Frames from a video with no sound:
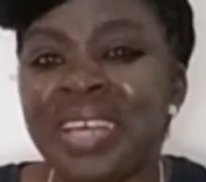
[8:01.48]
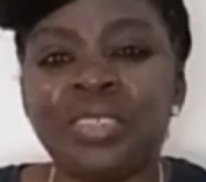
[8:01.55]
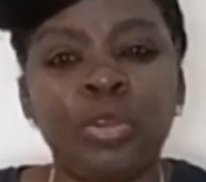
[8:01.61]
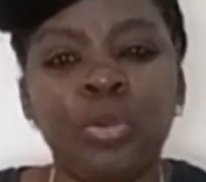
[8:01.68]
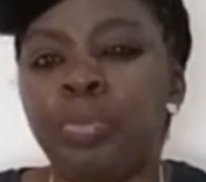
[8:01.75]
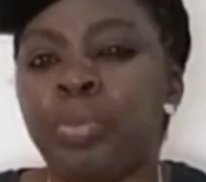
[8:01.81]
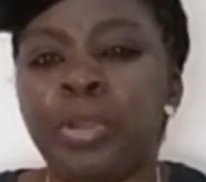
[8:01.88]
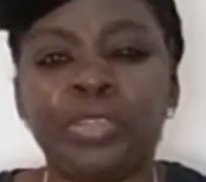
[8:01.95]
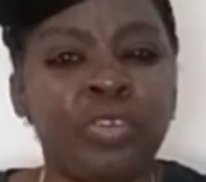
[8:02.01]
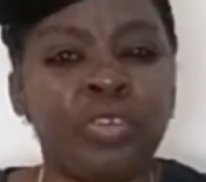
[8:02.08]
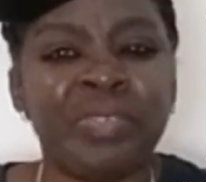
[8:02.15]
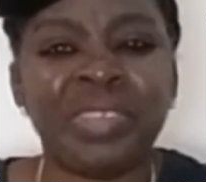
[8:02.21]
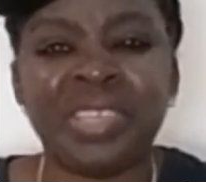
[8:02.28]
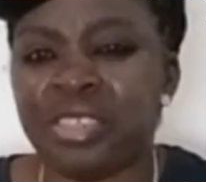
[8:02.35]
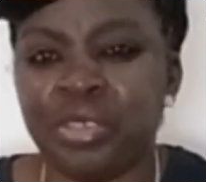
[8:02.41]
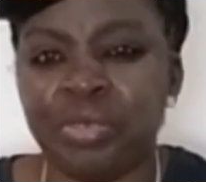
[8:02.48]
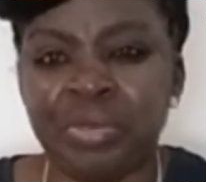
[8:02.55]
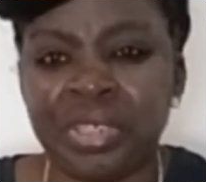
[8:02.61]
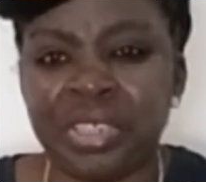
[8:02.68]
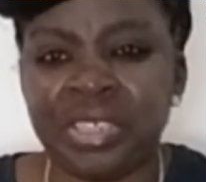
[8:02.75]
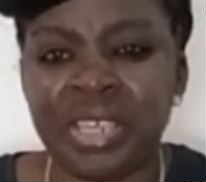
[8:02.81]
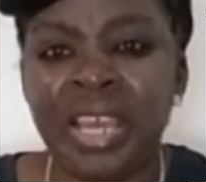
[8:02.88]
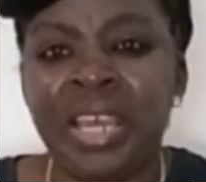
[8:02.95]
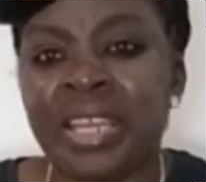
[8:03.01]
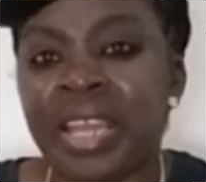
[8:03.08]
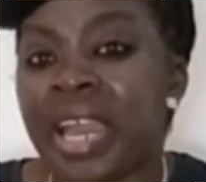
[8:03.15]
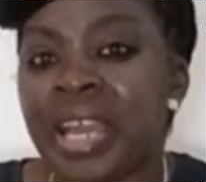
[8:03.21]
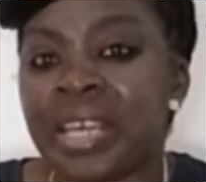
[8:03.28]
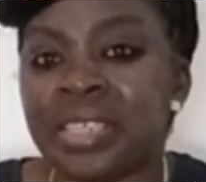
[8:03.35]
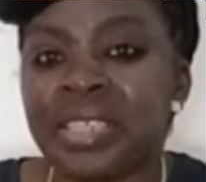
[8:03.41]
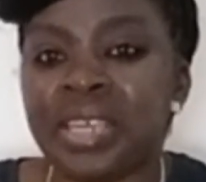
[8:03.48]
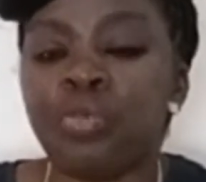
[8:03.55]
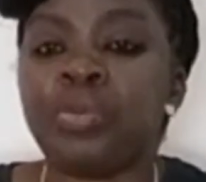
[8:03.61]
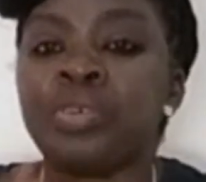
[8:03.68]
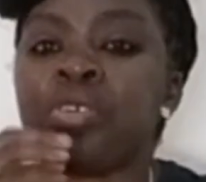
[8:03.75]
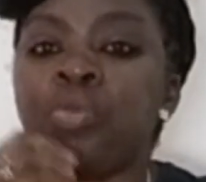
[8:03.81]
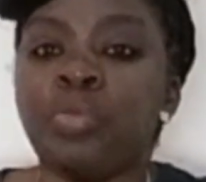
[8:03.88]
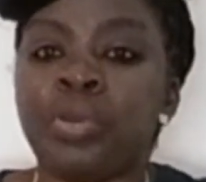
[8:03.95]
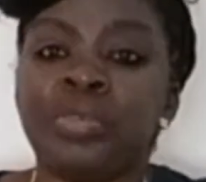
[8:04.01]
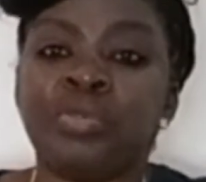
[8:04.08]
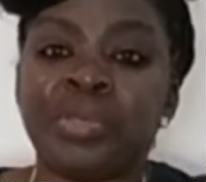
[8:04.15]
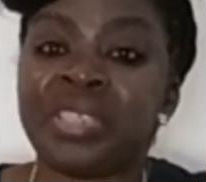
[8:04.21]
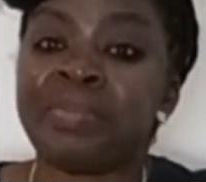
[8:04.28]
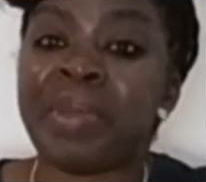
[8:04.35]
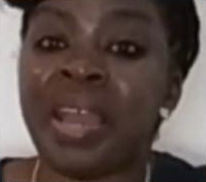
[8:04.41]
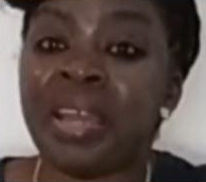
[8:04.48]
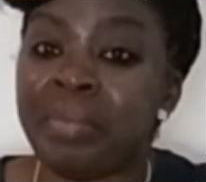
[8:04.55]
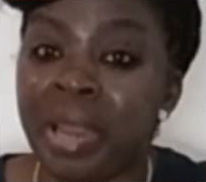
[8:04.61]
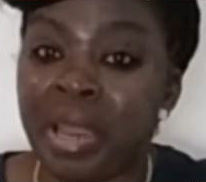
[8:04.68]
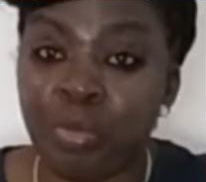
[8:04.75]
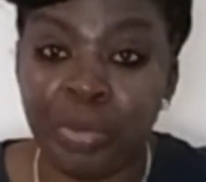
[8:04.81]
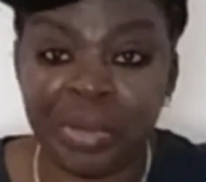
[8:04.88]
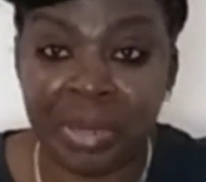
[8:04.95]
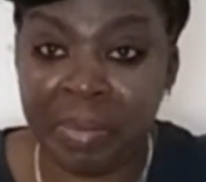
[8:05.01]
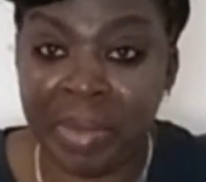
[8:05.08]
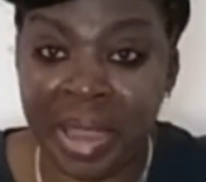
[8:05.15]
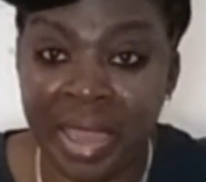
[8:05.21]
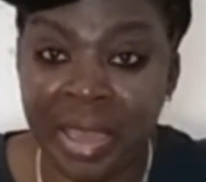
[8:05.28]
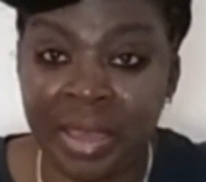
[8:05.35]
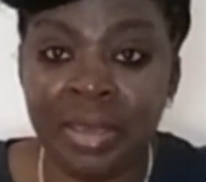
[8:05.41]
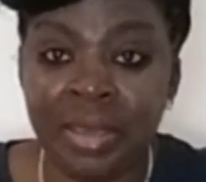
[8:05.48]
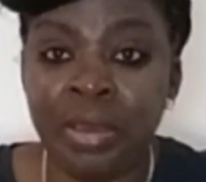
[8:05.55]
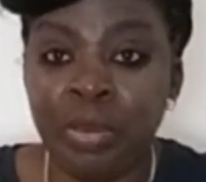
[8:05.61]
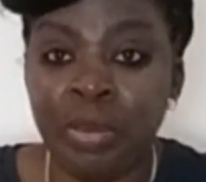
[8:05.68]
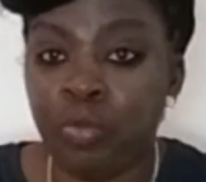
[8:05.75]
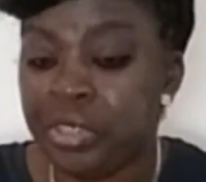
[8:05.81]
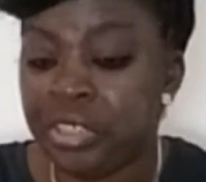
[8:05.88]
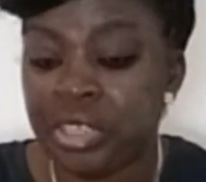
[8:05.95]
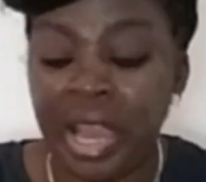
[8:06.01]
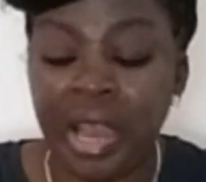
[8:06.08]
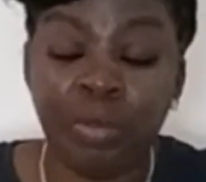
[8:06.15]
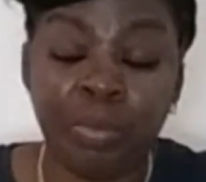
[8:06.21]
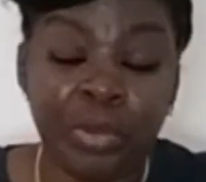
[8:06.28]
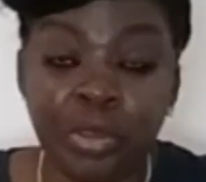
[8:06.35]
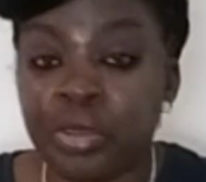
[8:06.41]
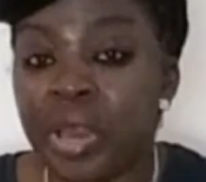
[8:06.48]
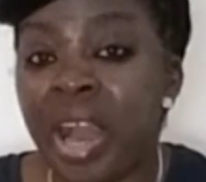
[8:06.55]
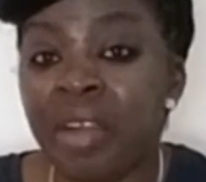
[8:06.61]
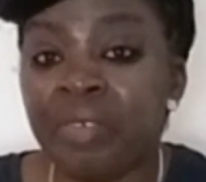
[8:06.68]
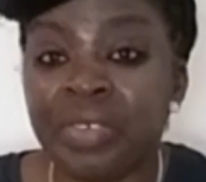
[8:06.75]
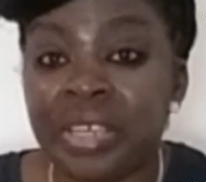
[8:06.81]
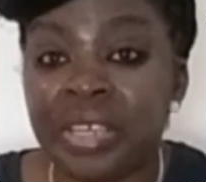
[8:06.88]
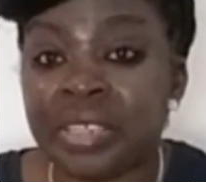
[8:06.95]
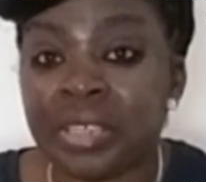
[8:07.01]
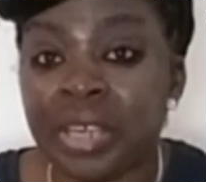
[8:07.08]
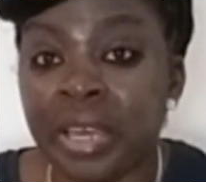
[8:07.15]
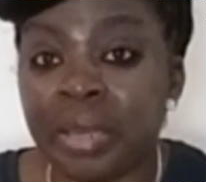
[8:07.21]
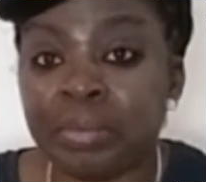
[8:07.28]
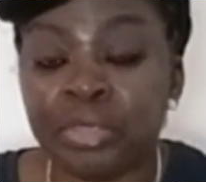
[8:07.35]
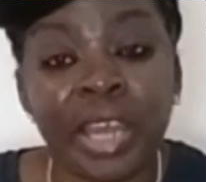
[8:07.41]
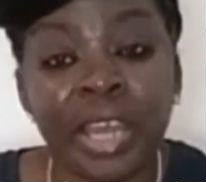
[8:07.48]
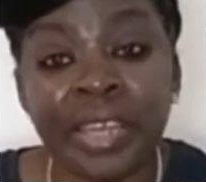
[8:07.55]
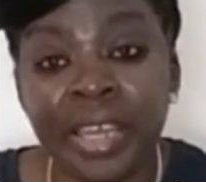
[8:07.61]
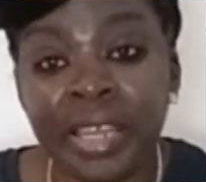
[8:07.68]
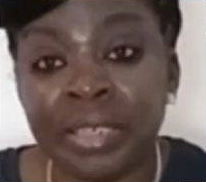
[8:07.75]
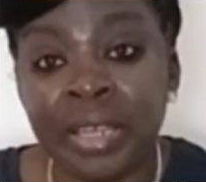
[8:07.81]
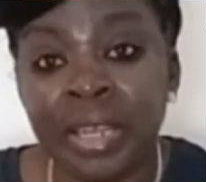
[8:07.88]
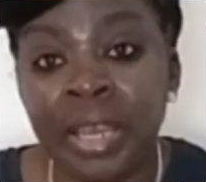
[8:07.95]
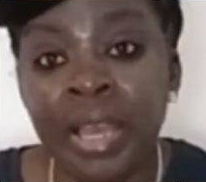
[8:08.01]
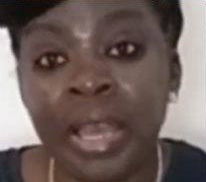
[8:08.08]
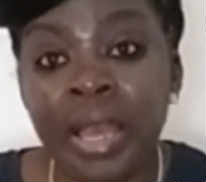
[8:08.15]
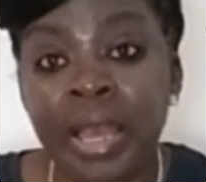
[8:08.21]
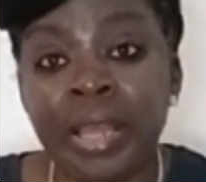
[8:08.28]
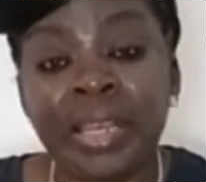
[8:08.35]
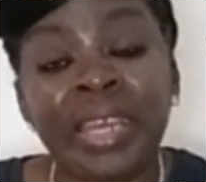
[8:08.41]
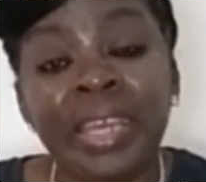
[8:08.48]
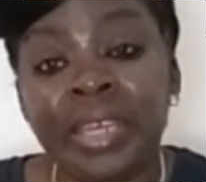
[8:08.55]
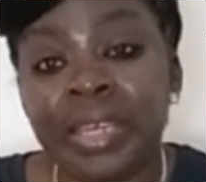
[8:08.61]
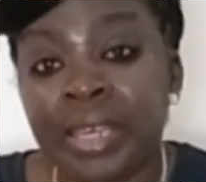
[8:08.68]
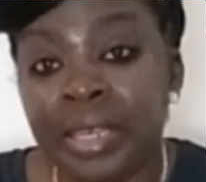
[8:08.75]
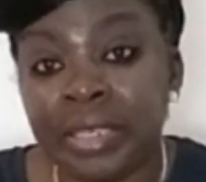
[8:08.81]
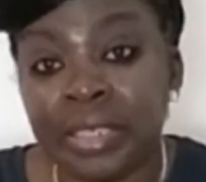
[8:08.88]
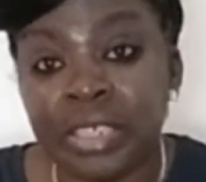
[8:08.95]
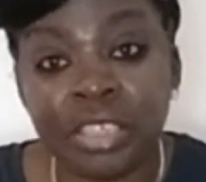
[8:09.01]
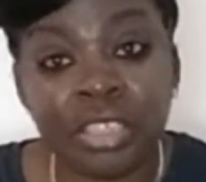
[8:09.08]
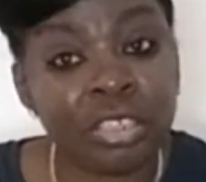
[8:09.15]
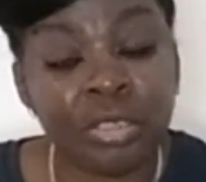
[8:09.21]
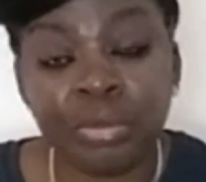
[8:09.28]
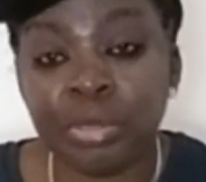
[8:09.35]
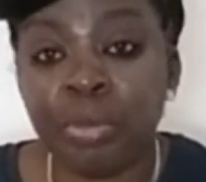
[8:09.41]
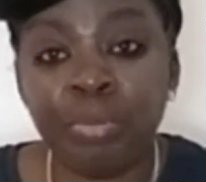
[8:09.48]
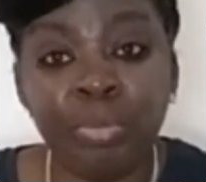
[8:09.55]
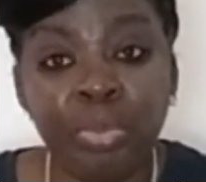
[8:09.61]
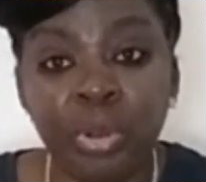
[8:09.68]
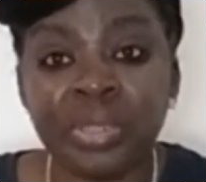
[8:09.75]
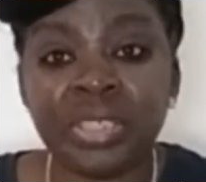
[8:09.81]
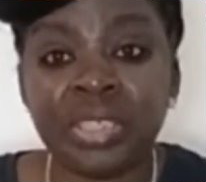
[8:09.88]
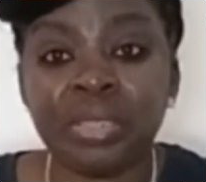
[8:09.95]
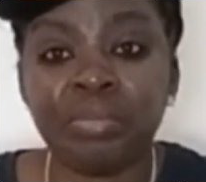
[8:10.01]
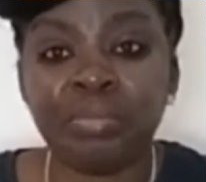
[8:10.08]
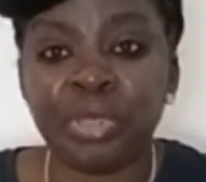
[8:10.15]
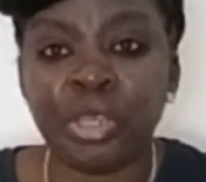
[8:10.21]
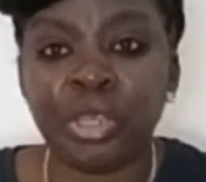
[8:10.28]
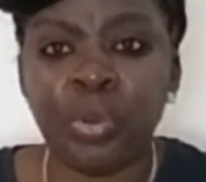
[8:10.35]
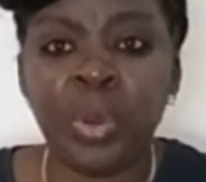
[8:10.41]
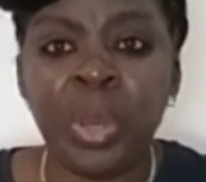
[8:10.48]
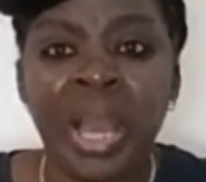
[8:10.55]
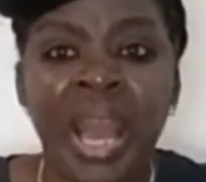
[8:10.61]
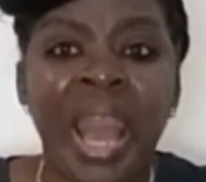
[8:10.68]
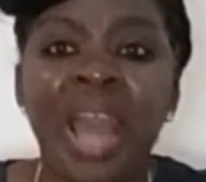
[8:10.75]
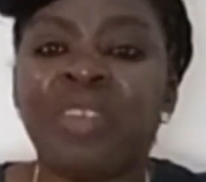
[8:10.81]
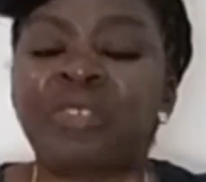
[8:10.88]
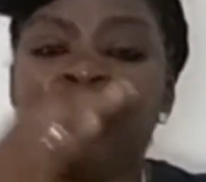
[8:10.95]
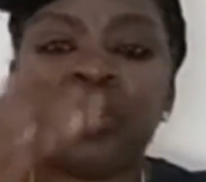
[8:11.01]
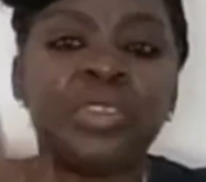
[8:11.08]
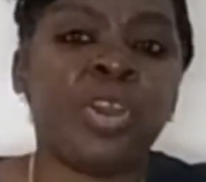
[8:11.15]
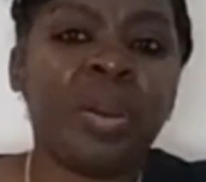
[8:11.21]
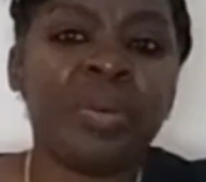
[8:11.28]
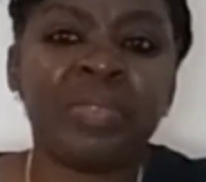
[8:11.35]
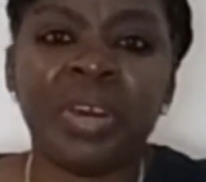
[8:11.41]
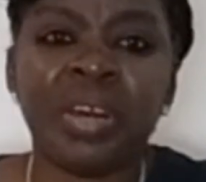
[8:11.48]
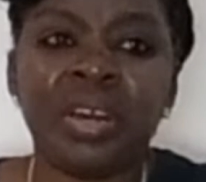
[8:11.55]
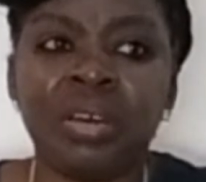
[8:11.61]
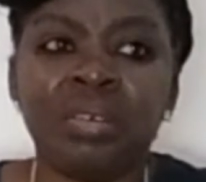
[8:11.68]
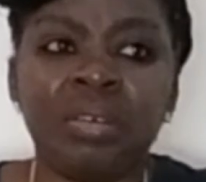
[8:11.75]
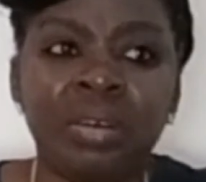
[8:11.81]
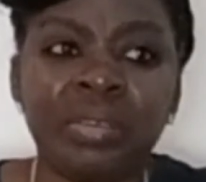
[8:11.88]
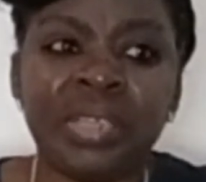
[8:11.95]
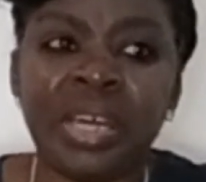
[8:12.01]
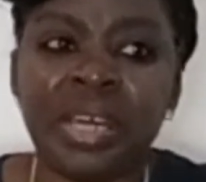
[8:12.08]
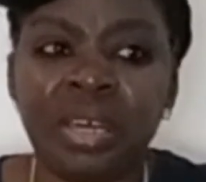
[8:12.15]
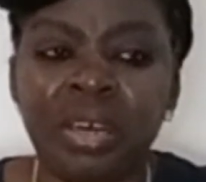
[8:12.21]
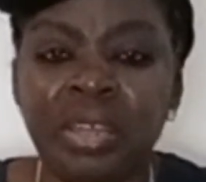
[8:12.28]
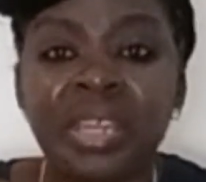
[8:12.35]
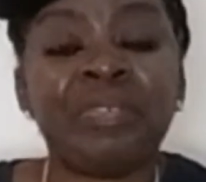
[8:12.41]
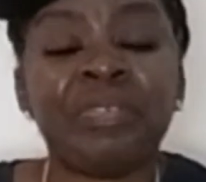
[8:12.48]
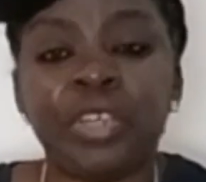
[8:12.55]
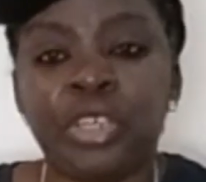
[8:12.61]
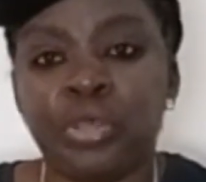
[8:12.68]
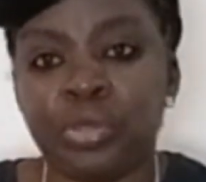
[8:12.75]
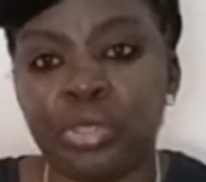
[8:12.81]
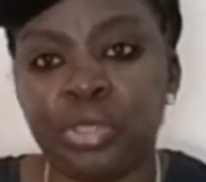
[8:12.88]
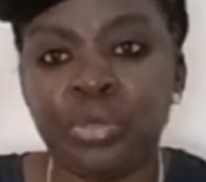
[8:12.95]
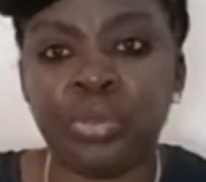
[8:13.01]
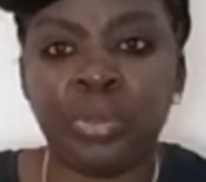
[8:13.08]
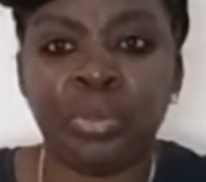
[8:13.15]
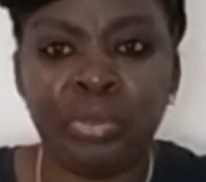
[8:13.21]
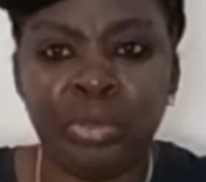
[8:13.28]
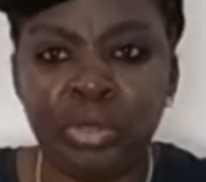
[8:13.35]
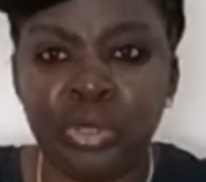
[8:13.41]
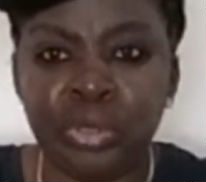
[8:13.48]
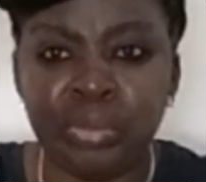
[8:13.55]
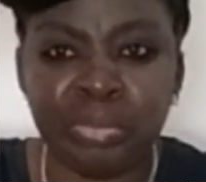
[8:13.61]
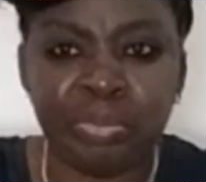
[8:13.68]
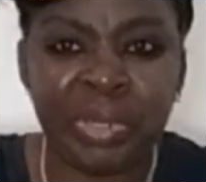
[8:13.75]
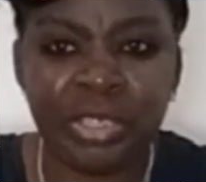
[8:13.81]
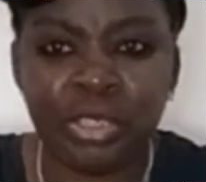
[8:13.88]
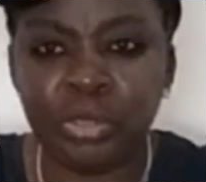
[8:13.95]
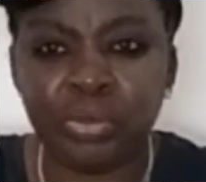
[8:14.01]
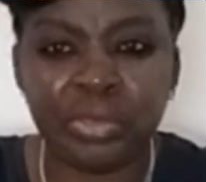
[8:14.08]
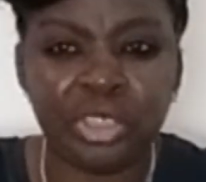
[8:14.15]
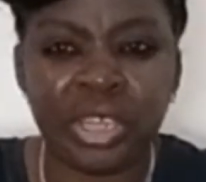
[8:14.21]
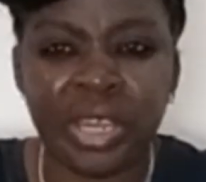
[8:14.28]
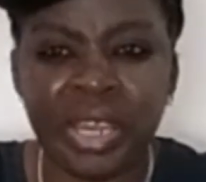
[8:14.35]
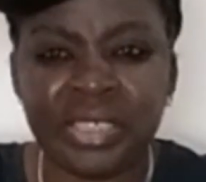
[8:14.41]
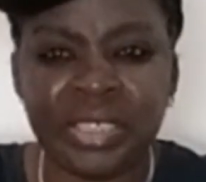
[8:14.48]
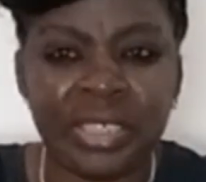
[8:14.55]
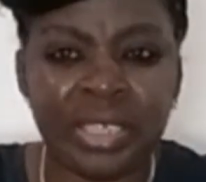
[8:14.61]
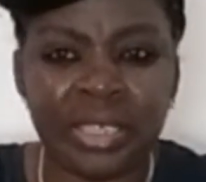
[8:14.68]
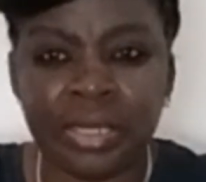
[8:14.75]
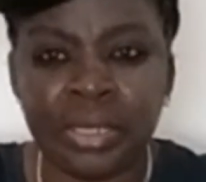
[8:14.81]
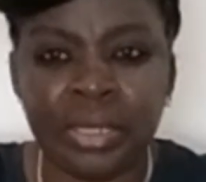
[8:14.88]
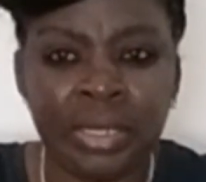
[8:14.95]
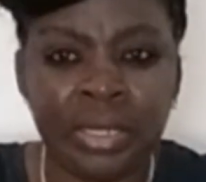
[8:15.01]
the whole point of this series. Like I said, was what was had by Wudemaya, which I'm going to have his channel link in the description box below. And for the other videos too, you will check the